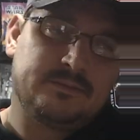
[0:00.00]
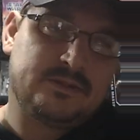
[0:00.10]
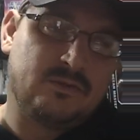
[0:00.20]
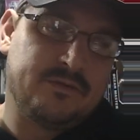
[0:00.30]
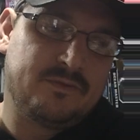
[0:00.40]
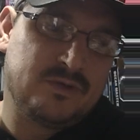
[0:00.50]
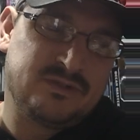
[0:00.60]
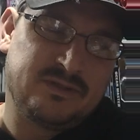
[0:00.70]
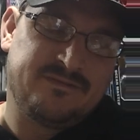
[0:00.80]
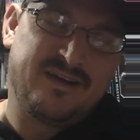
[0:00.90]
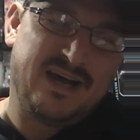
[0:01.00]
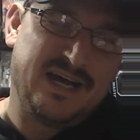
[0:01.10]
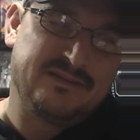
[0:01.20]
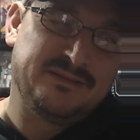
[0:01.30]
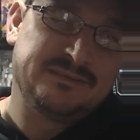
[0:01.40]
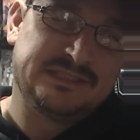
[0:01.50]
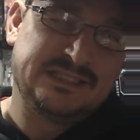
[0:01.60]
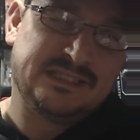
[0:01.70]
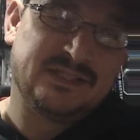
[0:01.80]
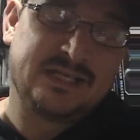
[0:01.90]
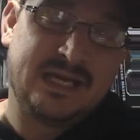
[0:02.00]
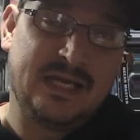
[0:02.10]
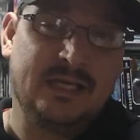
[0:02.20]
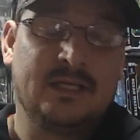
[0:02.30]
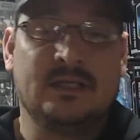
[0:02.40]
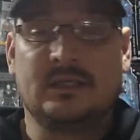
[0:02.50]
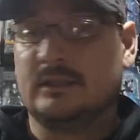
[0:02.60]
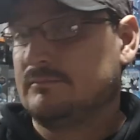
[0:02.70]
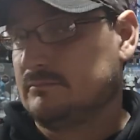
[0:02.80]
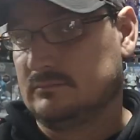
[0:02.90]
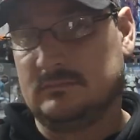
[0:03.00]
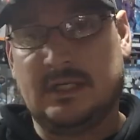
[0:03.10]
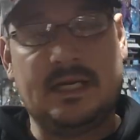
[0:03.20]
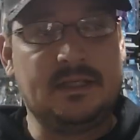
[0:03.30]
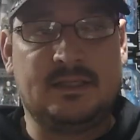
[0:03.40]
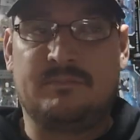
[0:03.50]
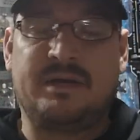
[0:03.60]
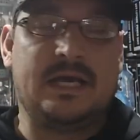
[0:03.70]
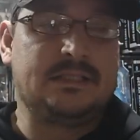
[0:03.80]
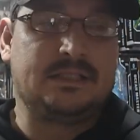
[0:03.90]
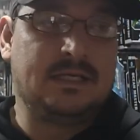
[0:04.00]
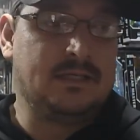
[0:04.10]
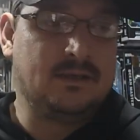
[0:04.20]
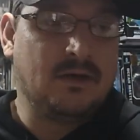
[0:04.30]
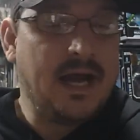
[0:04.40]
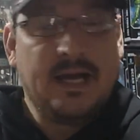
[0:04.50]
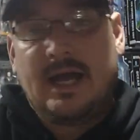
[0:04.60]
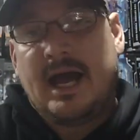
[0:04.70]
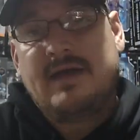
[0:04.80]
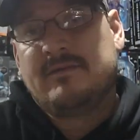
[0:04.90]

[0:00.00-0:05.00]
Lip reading: up to 24, 25, and I'm like, okay. Anything past that, no. I